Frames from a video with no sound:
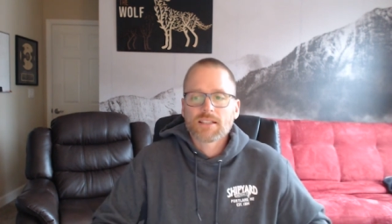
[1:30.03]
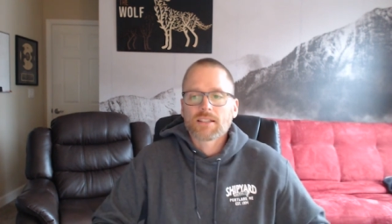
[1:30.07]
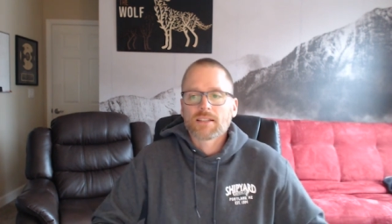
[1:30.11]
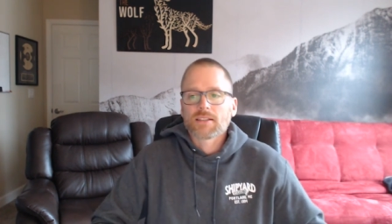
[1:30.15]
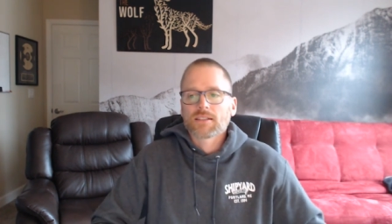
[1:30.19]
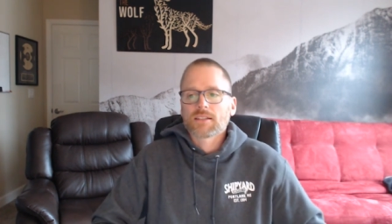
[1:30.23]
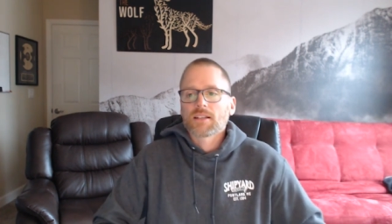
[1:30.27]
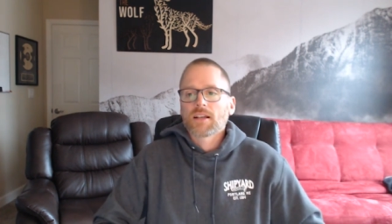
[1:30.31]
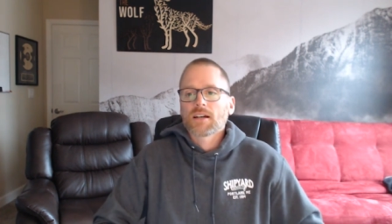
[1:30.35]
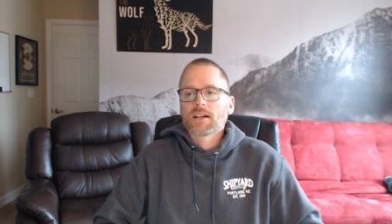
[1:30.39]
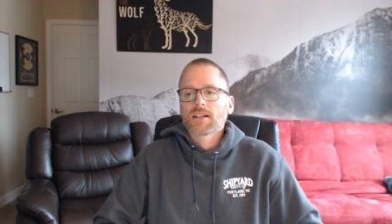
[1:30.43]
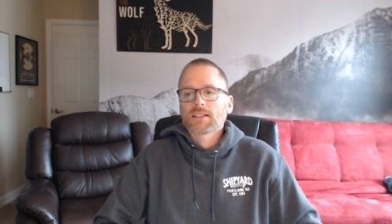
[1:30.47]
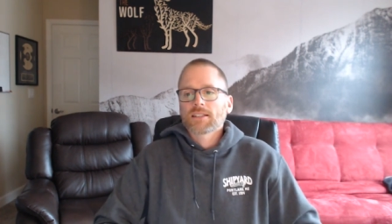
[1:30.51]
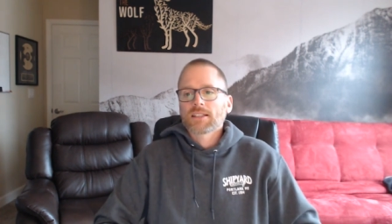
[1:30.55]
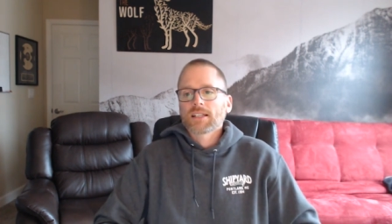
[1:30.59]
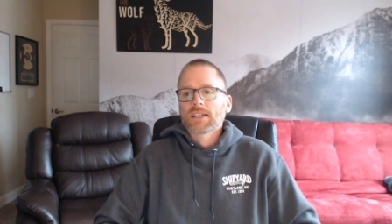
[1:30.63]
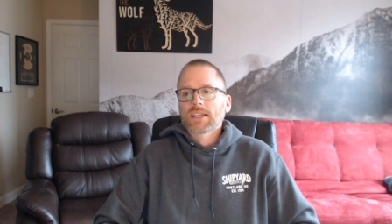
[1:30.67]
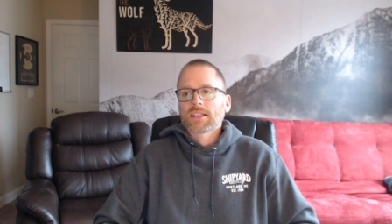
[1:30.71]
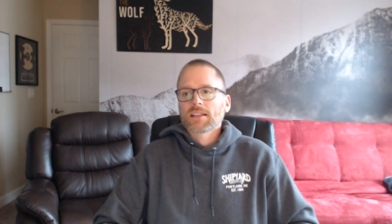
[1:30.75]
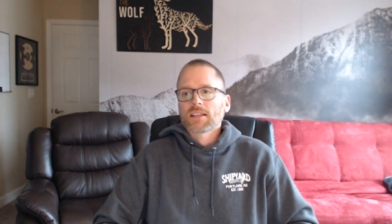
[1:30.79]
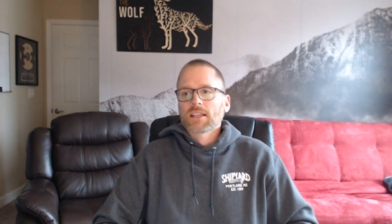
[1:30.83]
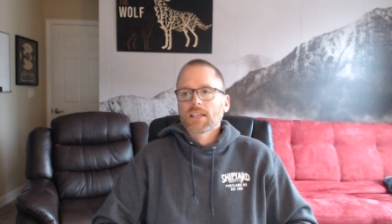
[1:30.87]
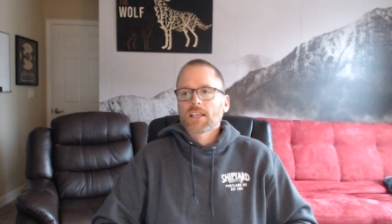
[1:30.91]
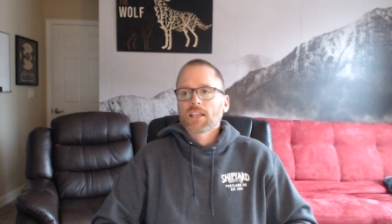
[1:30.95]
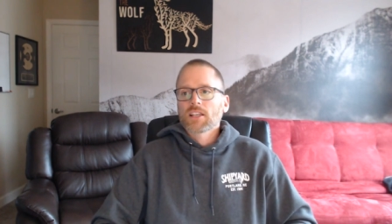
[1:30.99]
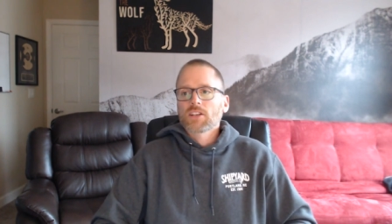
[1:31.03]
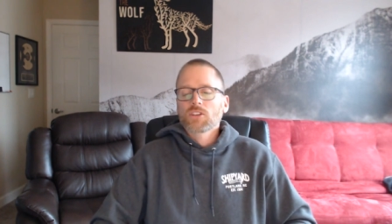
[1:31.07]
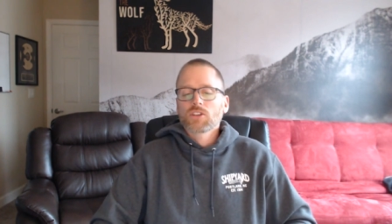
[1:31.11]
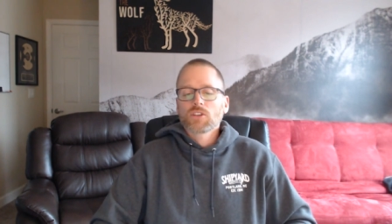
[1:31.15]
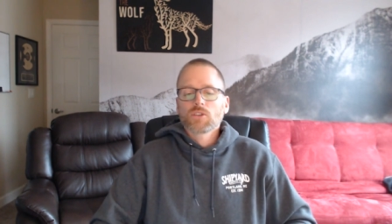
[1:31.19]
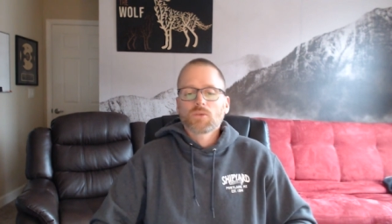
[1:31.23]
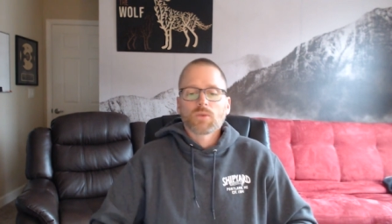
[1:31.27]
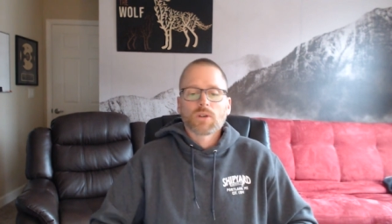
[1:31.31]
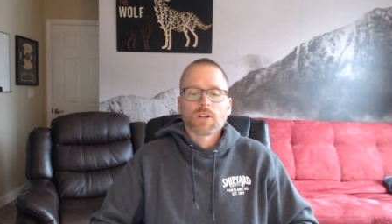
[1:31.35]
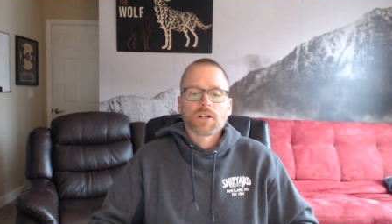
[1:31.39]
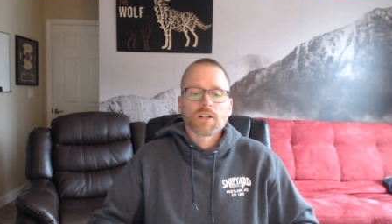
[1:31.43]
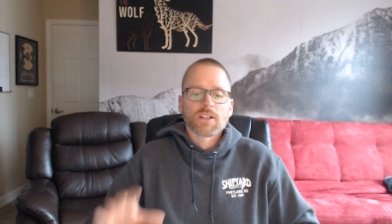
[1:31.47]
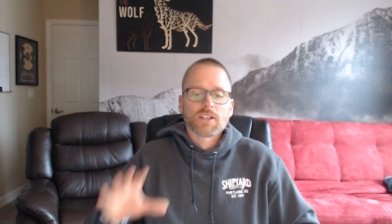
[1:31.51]
It's not like the Kindle
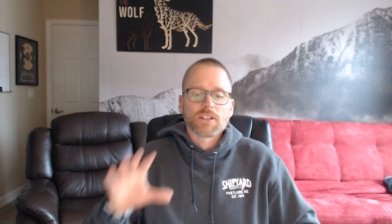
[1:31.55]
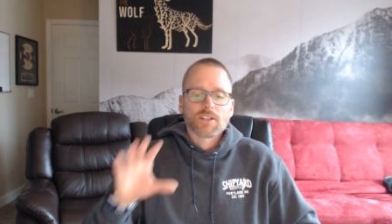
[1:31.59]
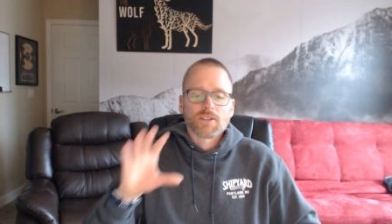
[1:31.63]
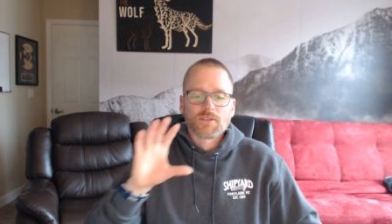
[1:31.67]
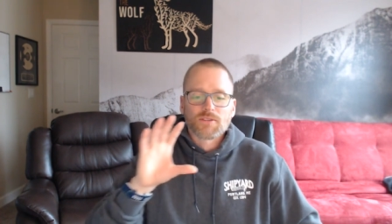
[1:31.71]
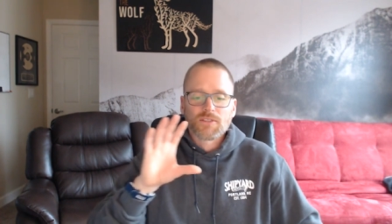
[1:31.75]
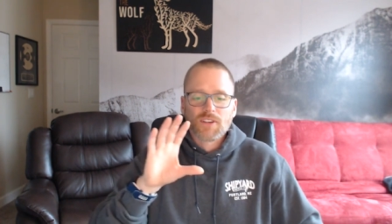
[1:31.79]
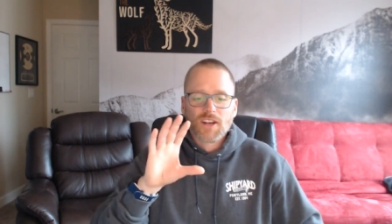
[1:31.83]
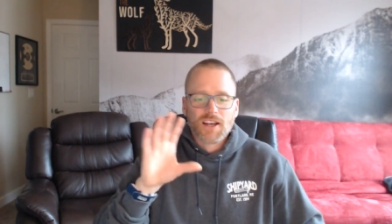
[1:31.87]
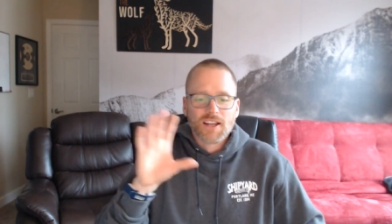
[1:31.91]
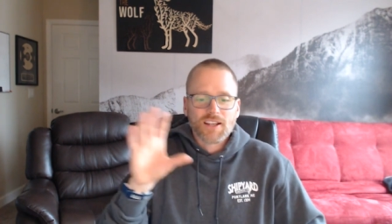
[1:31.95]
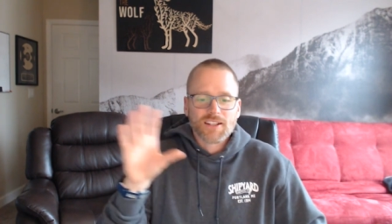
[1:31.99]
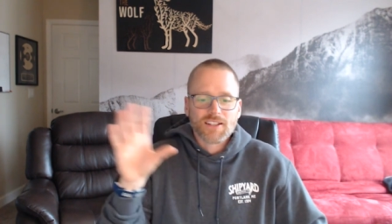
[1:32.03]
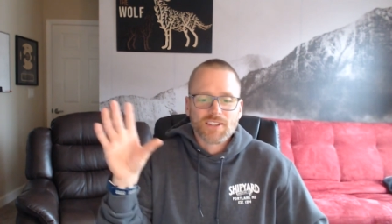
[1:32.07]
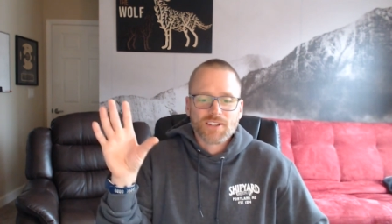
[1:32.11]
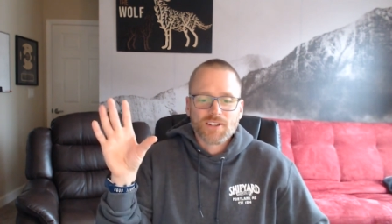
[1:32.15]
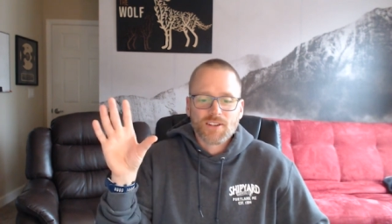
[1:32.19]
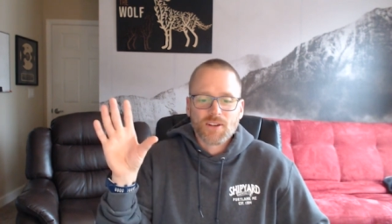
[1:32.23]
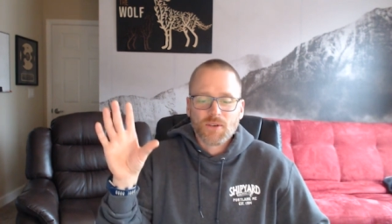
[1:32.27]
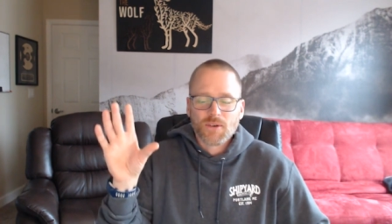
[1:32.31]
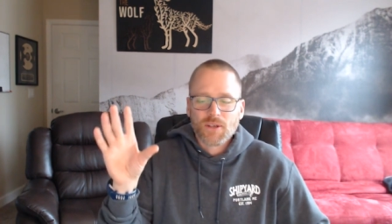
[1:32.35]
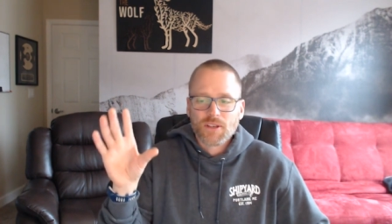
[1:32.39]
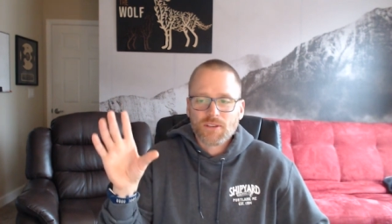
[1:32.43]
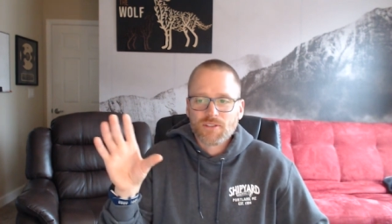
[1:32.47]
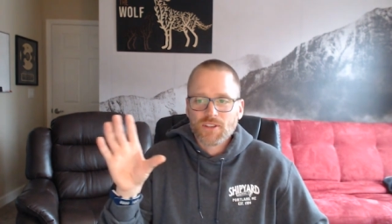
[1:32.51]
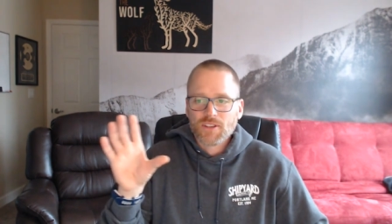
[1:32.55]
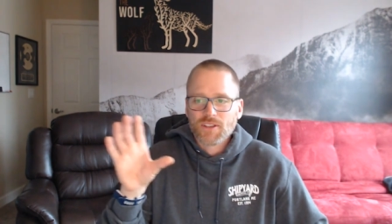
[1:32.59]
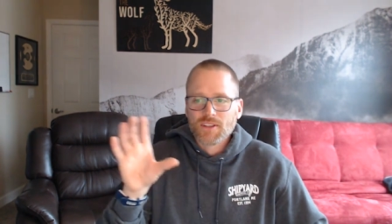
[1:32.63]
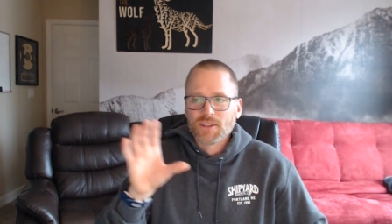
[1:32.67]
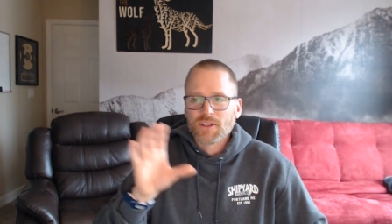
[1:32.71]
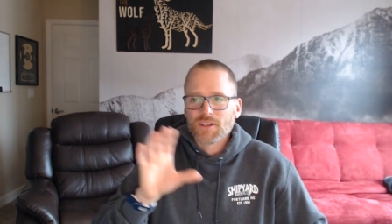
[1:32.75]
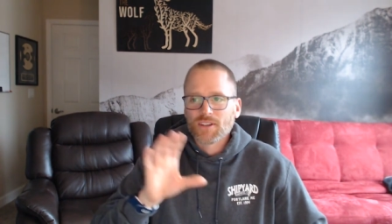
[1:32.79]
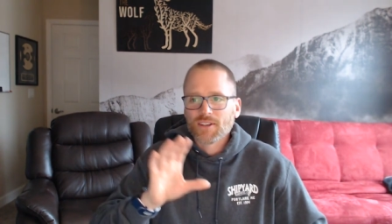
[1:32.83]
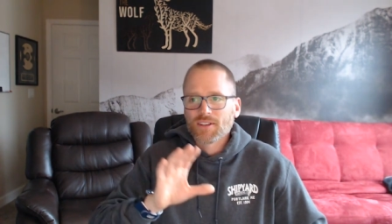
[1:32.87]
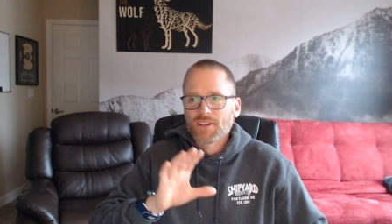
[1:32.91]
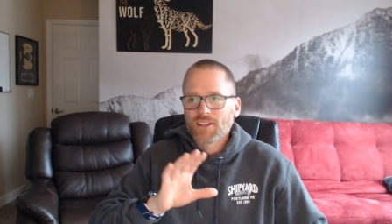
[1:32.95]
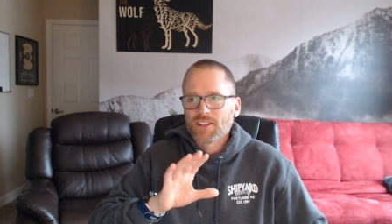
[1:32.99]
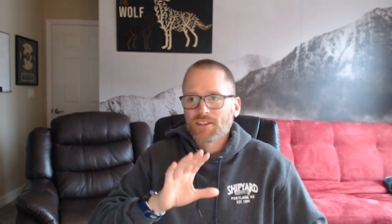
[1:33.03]
where you've got, you know, even the,